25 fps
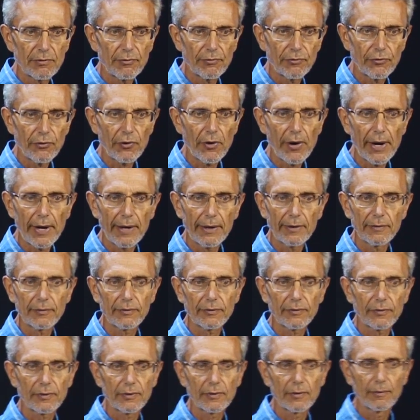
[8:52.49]

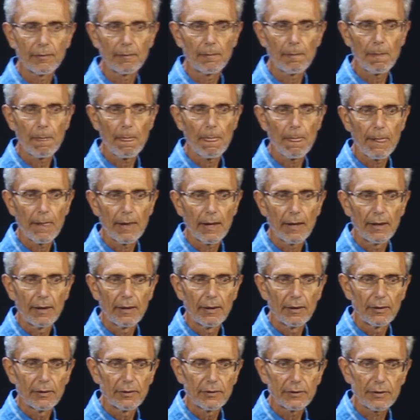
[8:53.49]
France,
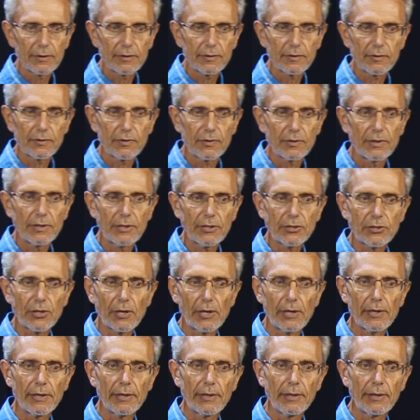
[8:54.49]
this is in
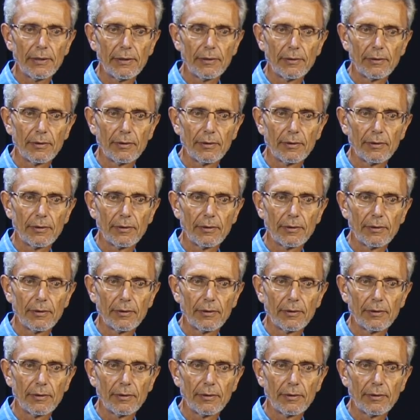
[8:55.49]
Italy,